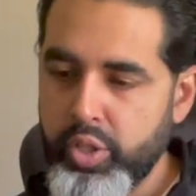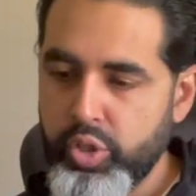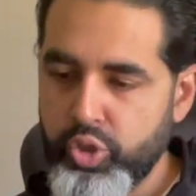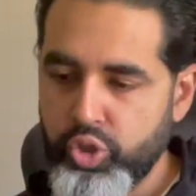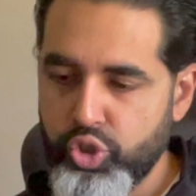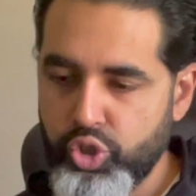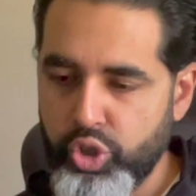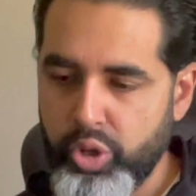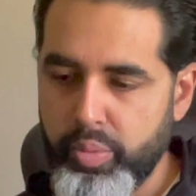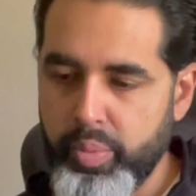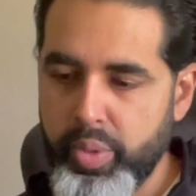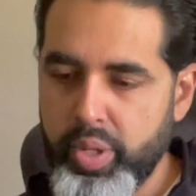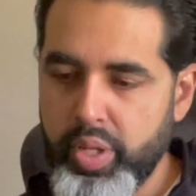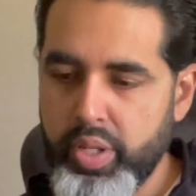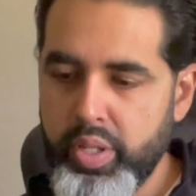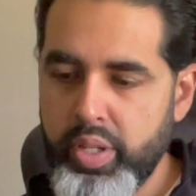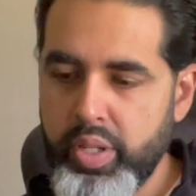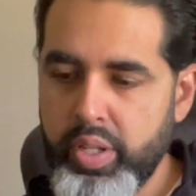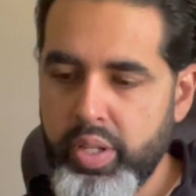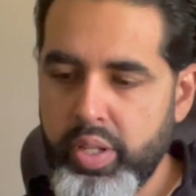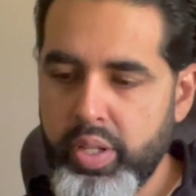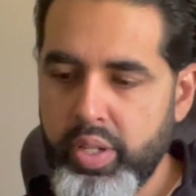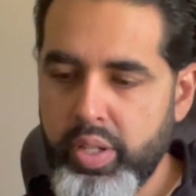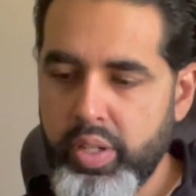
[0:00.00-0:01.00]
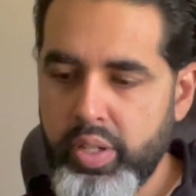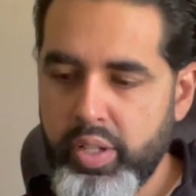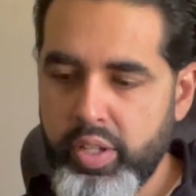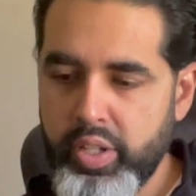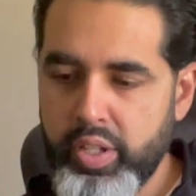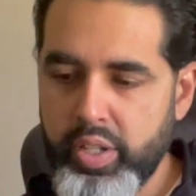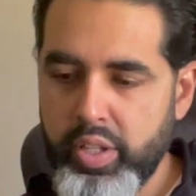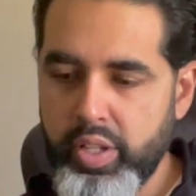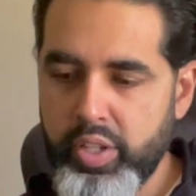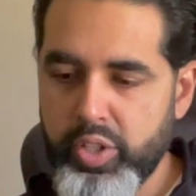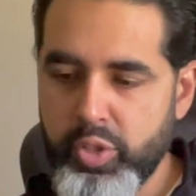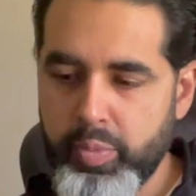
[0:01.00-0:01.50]
German,
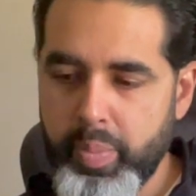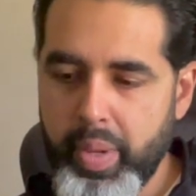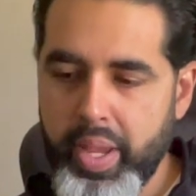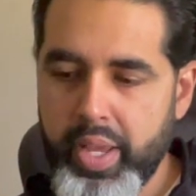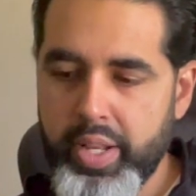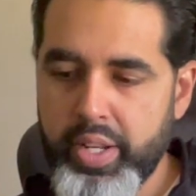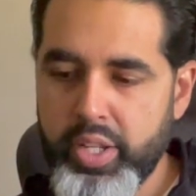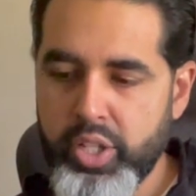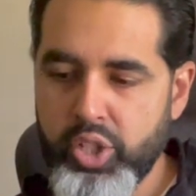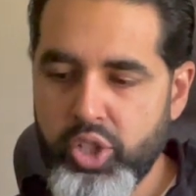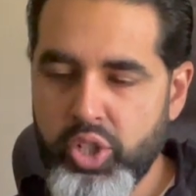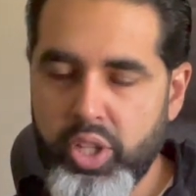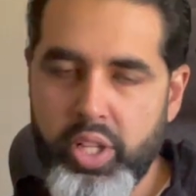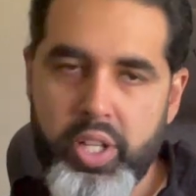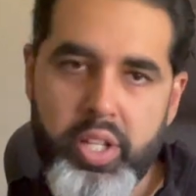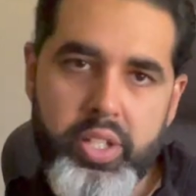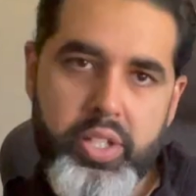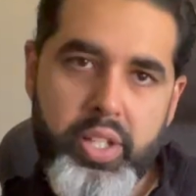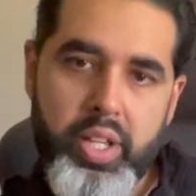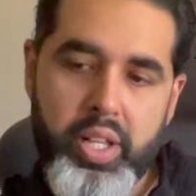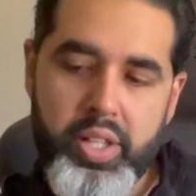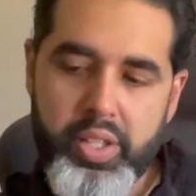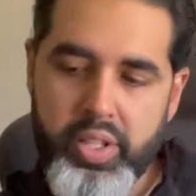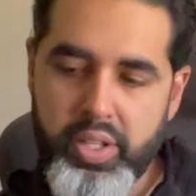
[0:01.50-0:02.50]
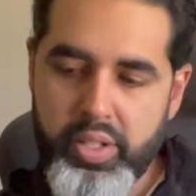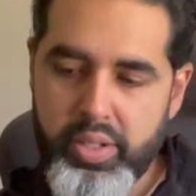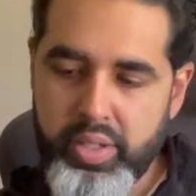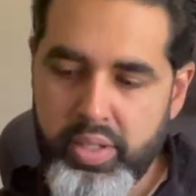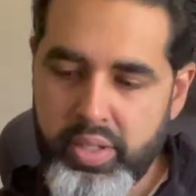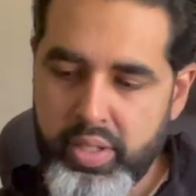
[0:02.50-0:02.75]
uh, Spanish, and Italian.